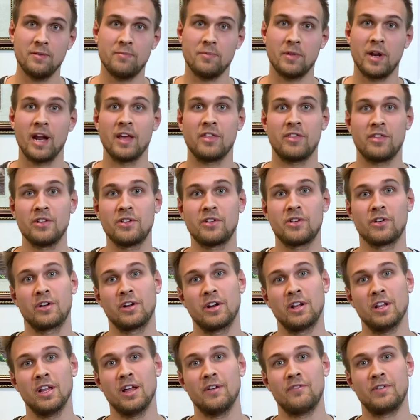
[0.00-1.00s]
then I think you're
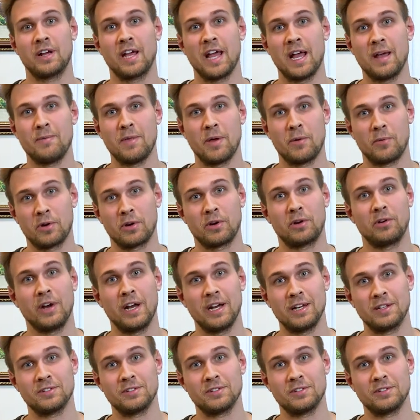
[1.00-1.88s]
gonna love a game that we're creating